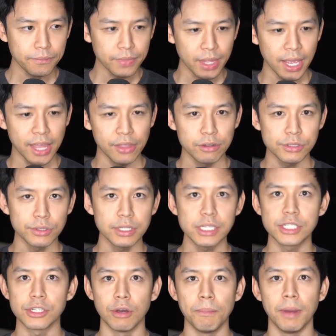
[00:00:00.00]
and there's only
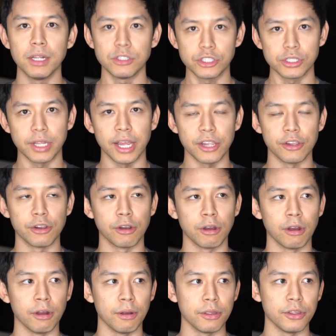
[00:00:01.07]
so much that
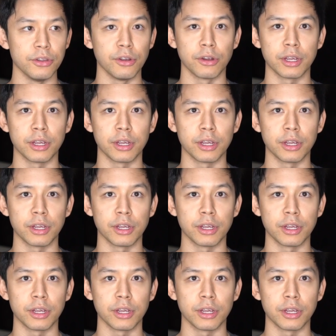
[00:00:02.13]
your